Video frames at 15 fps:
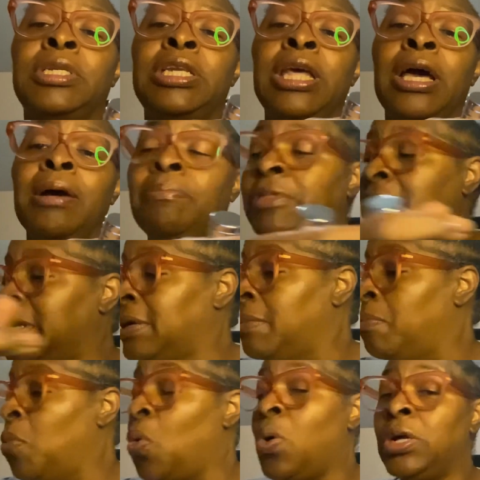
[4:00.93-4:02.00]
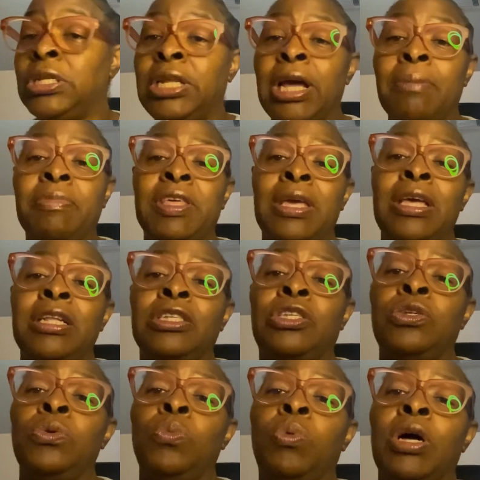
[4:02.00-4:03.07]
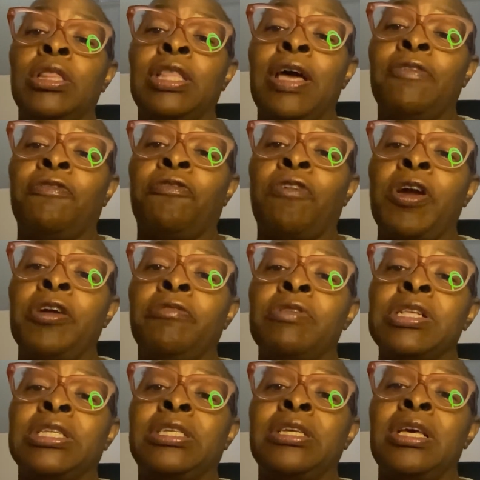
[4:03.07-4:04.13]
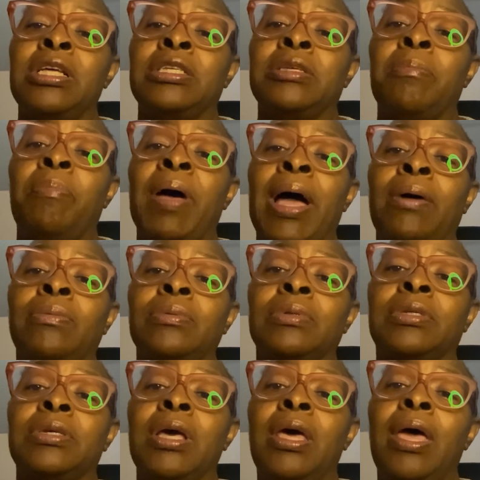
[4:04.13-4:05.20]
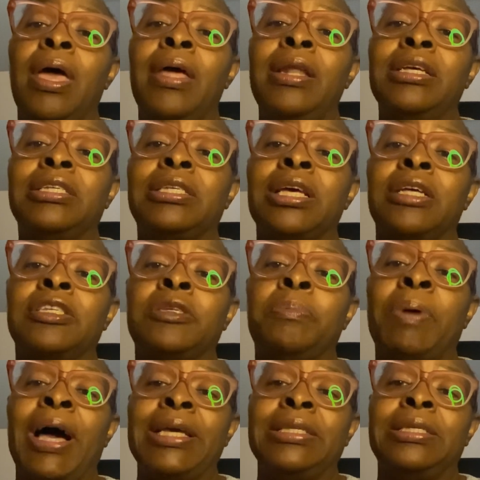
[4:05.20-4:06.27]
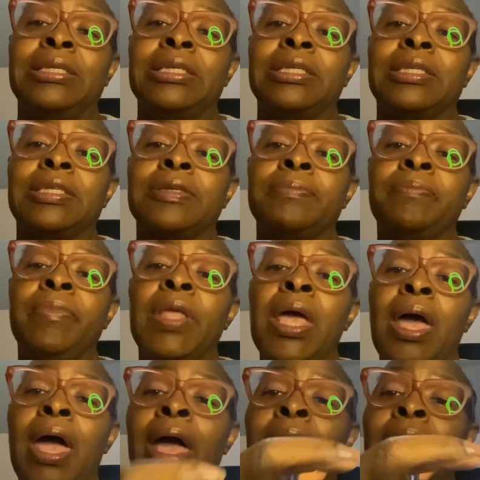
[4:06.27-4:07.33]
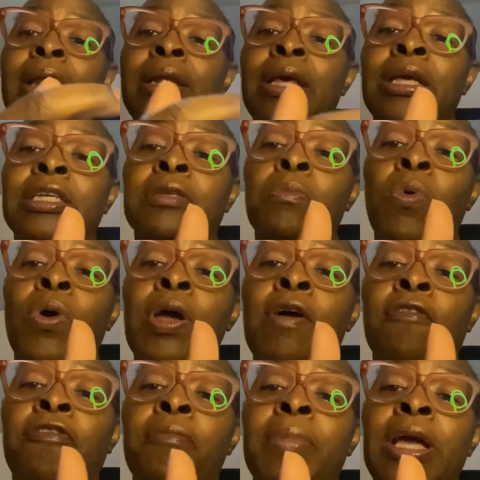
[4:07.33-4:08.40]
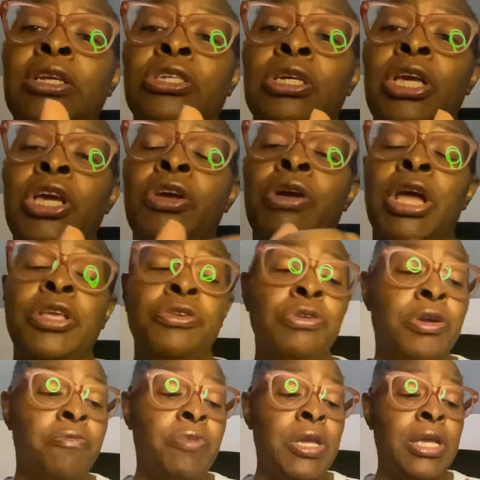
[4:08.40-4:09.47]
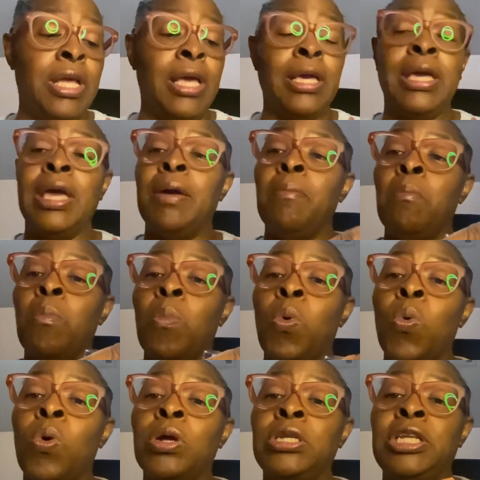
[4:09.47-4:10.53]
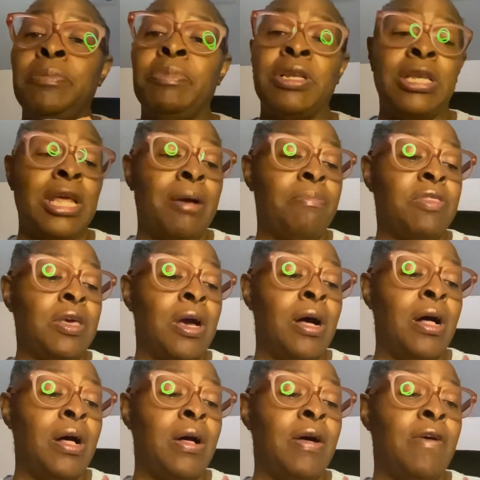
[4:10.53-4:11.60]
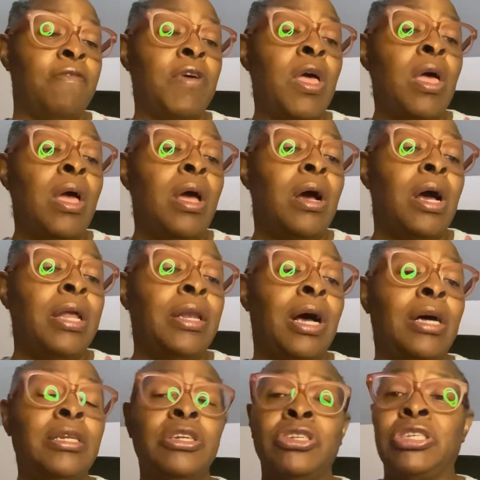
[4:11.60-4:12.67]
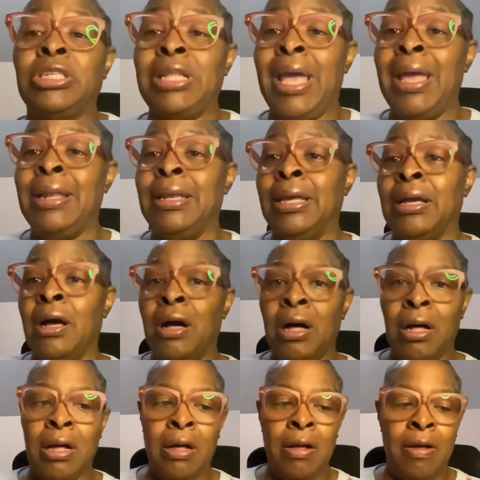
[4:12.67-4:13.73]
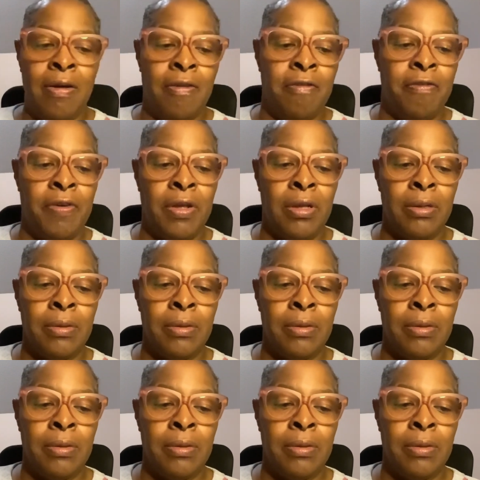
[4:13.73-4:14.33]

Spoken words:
depth, more depth into what that fragrance is about. And it says spices. And it's more information here, and you can read and get more deeper depth of an understanding of